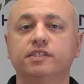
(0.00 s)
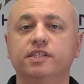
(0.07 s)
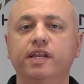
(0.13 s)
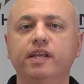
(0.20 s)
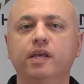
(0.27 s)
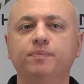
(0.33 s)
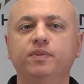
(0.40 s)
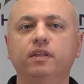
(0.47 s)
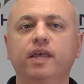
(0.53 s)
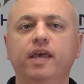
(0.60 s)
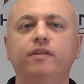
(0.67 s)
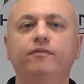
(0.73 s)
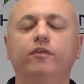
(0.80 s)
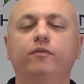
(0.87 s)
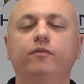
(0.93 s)
Setting up the
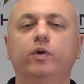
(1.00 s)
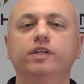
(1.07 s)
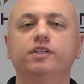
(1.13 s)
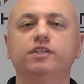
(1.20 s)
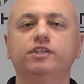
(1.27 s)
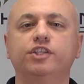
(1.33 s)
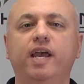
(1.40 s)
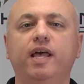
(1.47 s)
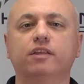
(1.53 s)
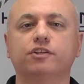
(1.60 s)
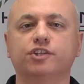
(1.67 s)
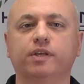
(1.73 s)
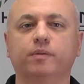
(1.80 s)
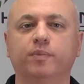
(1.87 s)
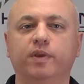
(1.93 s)
LAN for voice is
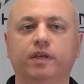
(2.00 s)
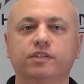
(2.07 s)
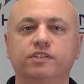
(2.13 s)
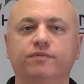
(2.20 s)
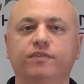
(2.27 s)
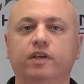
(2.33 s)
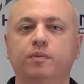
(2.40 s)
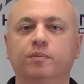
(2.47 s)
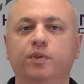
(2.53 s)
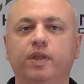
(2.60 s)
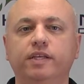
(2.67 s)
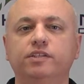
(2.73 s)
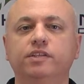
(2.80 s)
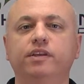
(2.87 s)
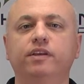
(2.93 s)
challenging because of the
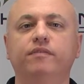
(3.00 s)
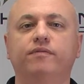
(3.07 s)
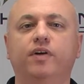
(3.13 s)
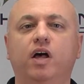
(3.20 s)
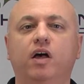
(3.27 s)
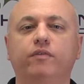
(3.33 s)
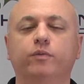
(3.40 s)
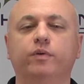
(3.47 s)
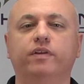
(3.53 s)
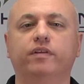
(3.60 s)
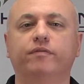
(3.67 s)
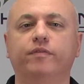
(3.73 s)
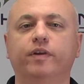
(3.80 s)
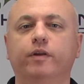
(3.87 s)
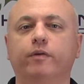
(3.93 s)
complexity involved
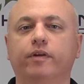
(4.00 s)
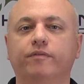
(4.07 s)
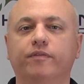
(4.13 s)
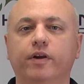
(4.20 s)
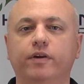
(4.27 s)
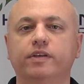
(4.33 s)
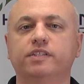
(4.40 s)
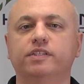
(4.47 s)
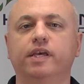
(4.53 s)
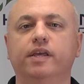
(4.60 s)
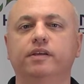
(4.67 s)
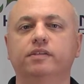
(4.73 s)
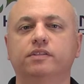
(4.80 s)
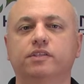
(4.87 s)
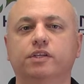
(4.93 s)
with configuring various
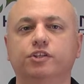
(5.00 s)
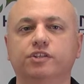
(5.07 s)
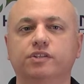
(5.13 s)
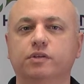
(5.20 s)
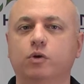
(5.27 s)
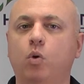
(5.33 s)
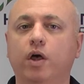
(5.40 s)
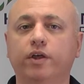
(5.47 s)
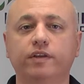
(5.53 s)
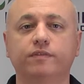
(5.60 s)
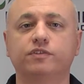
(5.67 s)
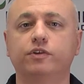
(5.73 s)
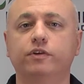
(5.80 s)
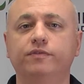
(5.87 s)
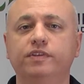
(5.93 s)
settings such as
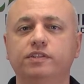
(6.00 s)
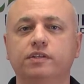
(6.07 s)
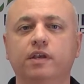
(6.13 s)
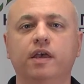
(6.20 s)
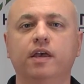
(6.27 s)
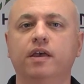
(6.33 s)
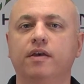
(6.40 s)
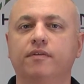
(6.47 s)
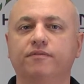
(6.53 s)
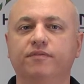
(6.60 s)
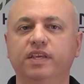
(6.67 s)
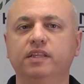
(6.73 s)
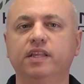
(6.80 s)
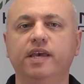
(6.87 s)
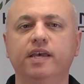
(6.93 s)
quality of service,
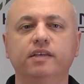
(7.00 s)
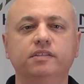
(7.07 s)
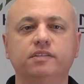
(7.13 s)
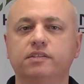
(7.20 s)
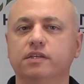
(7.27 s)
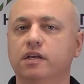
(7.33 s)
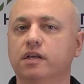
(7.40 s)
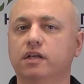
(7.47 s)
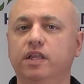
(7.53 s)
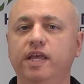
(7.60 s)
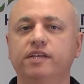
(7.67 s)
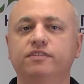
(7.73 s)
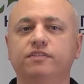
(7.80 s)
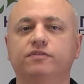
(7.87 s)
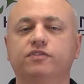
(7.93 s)
V LANs,
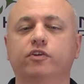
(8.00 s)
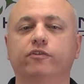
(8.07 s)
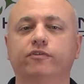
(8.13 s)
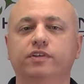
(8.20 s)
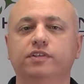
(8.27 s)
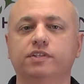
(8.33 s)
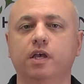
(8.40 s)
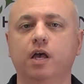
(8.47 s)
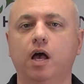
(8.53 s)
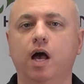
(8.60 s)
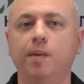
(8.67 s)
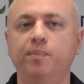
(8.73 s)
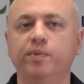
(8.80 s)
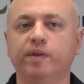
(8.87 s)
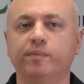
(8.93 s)
class of service,
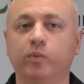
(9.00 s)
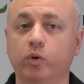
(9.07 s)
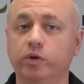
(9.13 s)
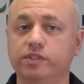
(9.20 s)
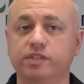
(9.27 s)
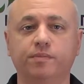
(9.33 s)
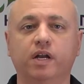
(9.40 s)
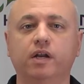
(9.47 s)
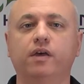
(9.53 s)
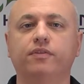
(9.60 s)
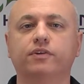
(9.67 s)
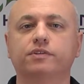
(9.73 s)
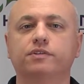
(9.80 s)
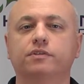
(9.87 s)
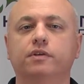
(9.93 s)
uplink ports, among
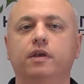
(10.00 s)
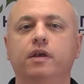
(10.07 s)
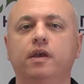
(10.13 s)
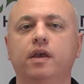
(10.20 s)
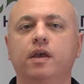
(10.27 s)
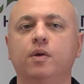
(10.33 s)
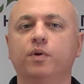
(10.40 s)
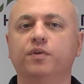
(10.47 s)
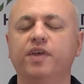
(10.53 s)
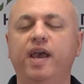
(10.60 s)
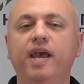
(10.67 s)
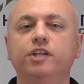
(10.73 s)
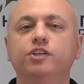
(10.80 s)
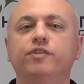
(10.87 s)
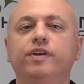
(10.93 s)
others.
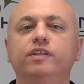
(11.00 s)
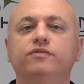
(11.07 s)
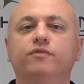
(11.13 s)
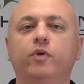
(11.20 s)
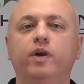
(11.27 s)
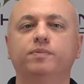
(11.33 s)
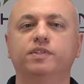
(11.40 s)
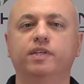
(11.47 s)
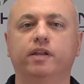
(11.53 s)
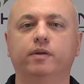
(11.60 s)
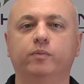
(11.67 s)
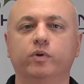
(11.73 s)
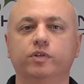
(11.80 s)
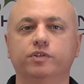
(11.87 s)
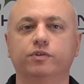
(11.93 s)
With Adtran's VoIP Setup